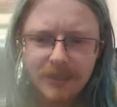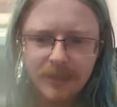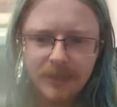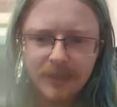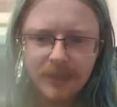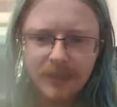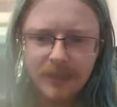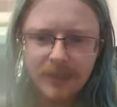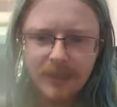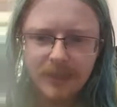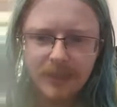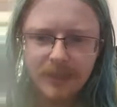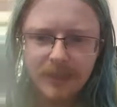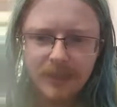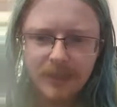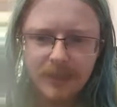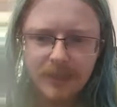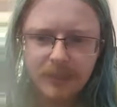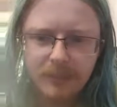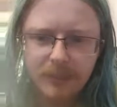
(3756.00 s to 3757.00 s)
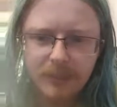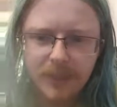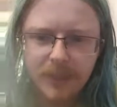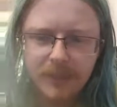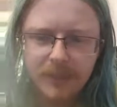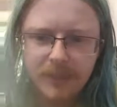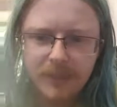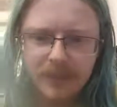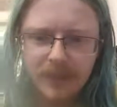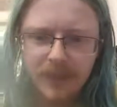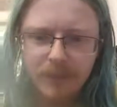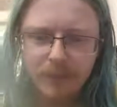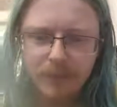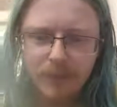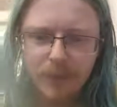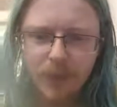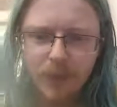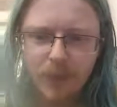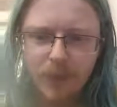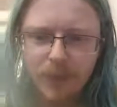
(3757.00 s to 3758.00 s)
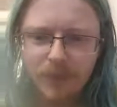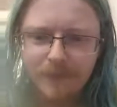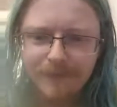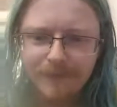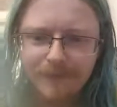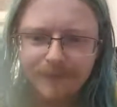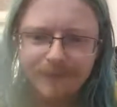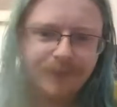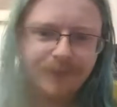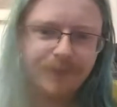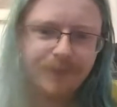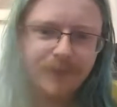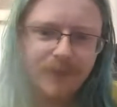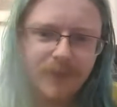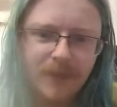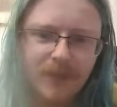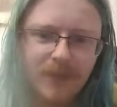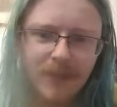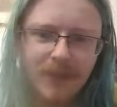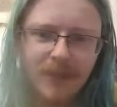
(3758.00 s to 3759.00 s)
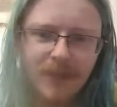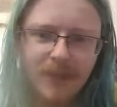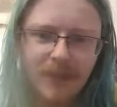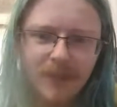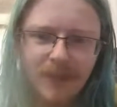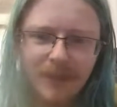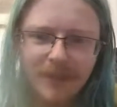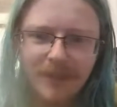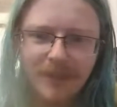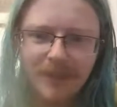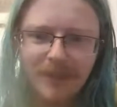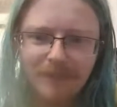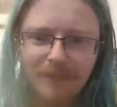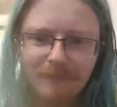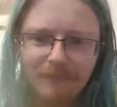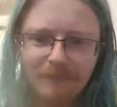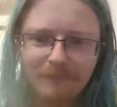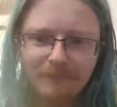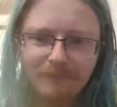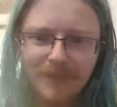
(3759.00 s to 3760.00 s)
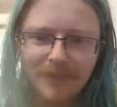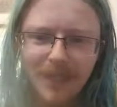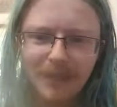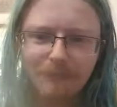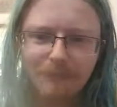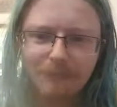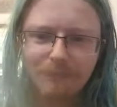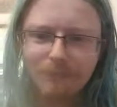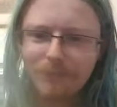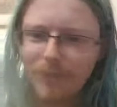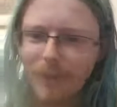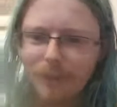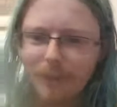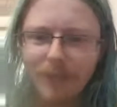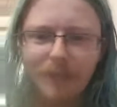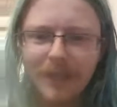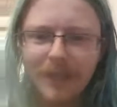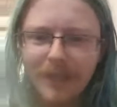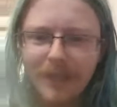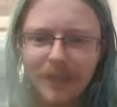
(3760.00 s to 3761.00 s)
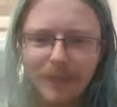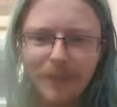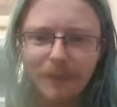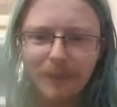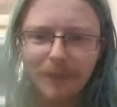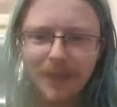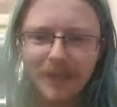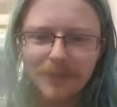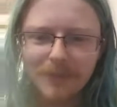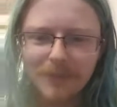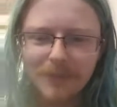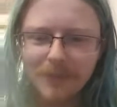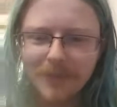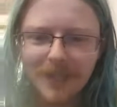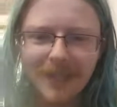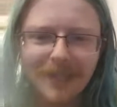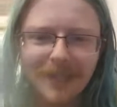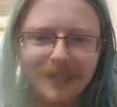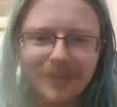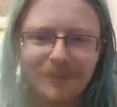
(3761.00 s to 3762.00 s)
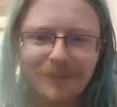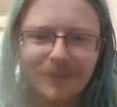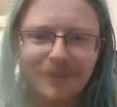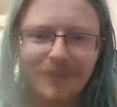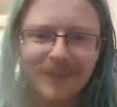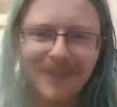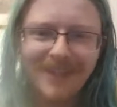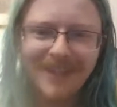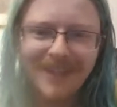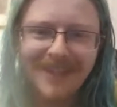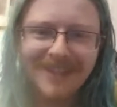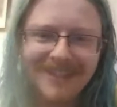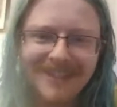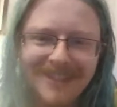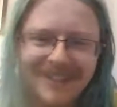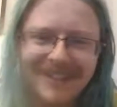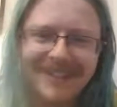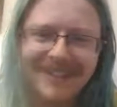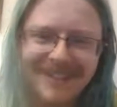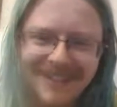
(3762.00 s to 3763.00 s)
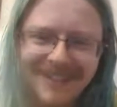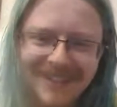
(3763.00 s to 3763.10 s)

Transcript: Apprentice type role. I'm probably not the best one to ask for that.